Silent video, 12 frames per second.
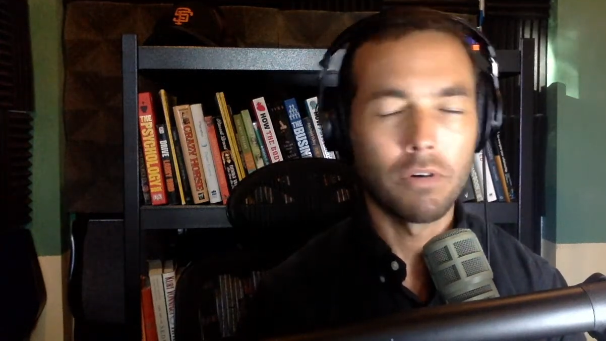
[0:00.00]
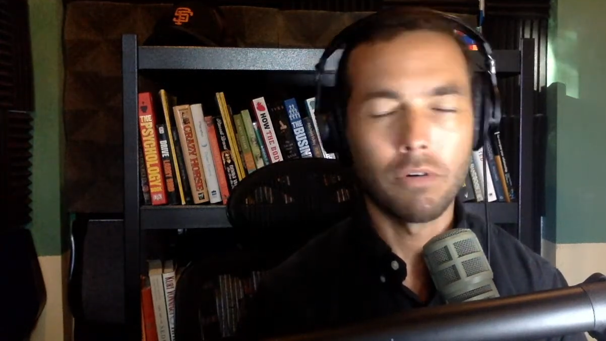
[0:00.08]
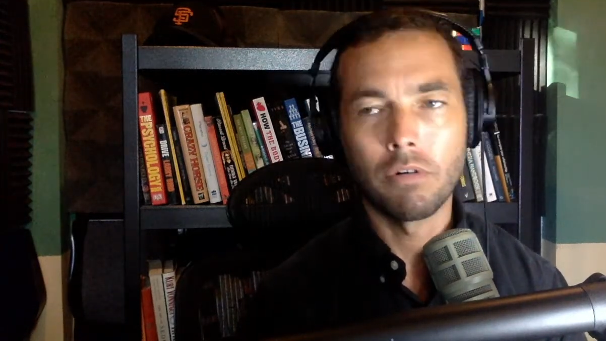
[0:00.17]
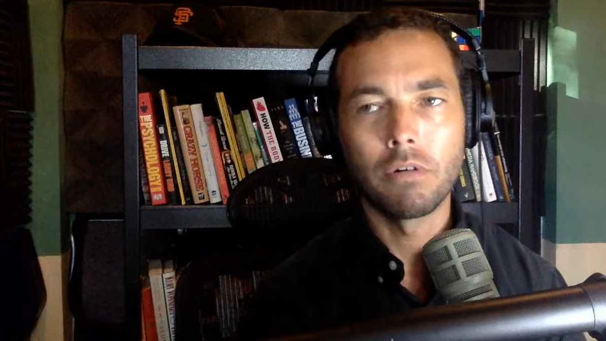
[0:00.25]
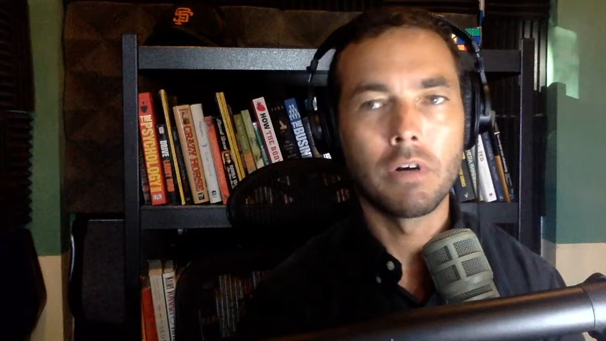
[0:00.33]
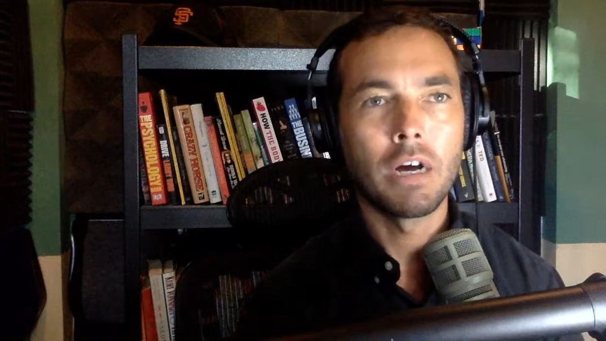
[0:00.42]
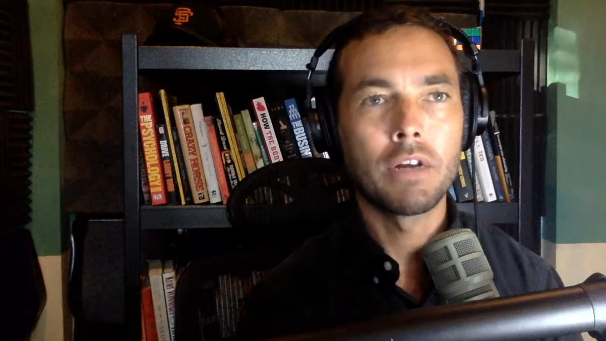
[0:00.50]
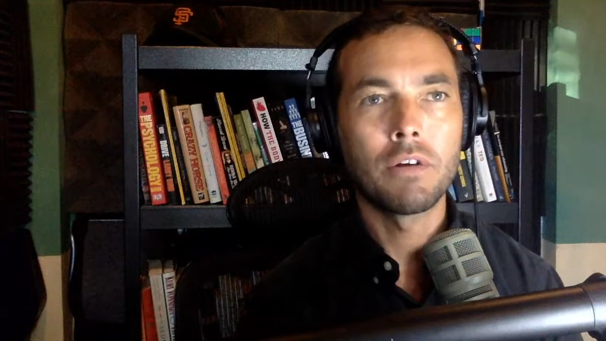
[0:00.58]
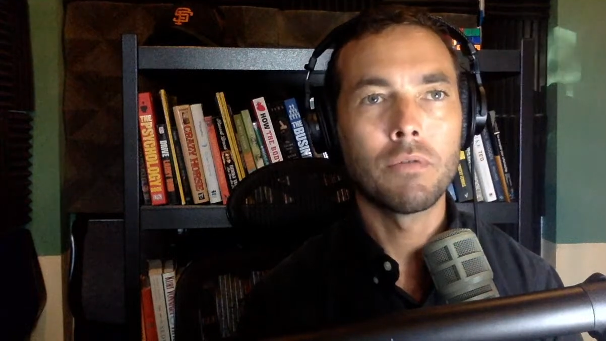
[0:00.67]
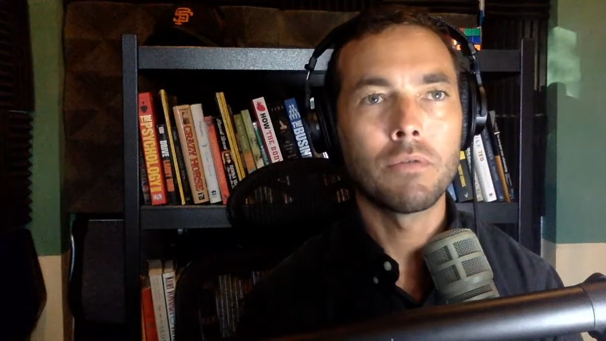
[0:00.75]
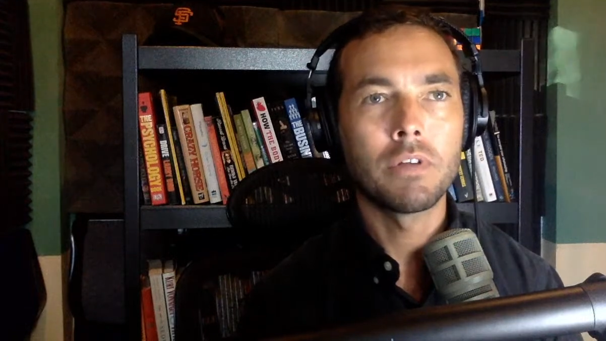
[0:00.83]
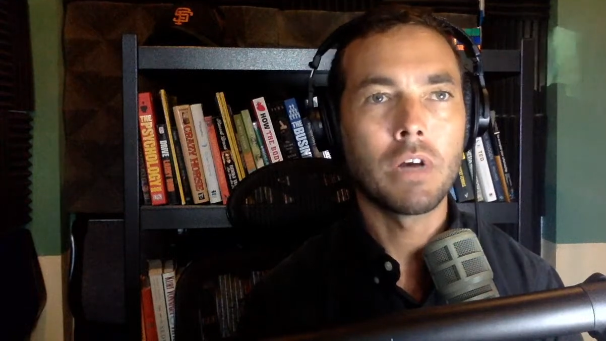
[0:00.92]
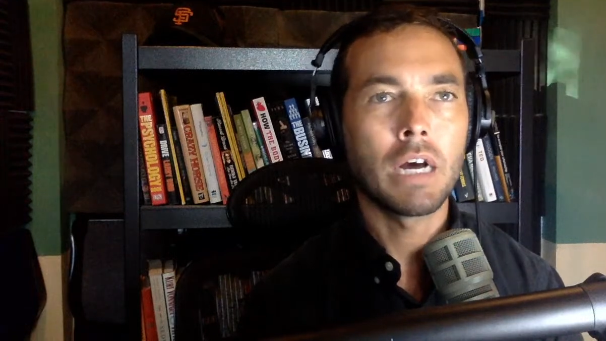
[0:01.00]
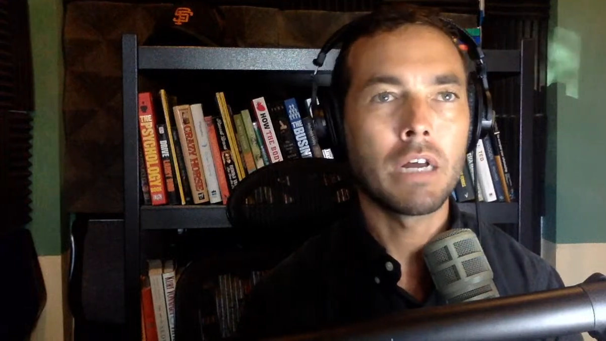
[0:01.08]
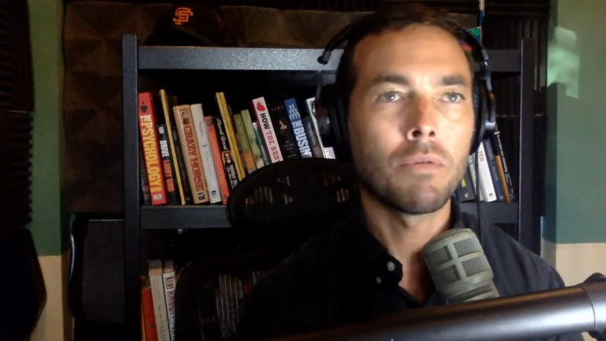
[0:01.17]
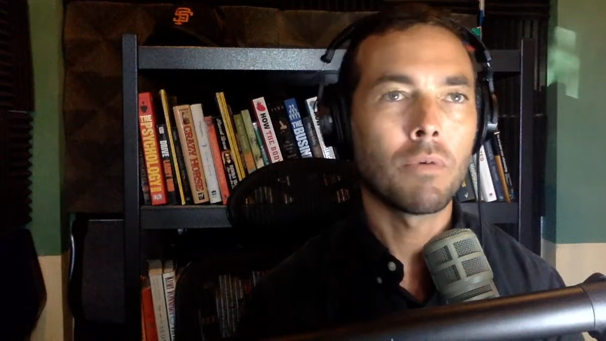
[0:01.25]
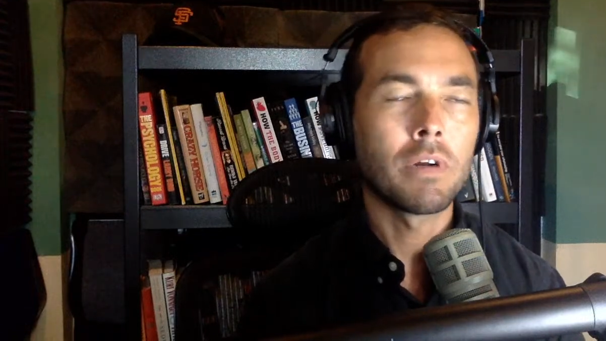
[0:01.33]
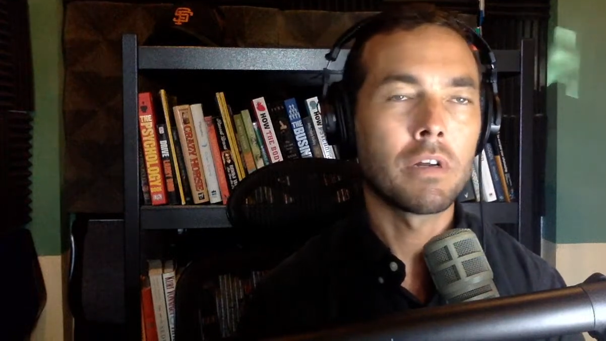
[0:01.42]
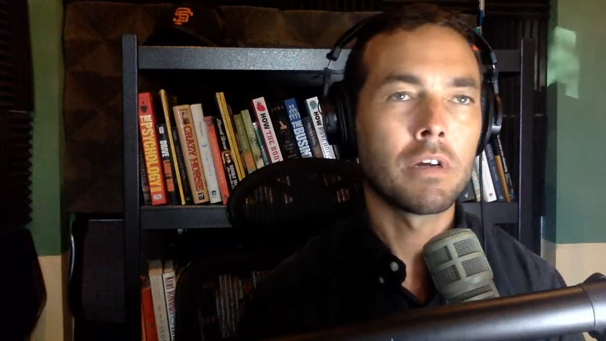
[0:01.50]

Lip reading: or I don't want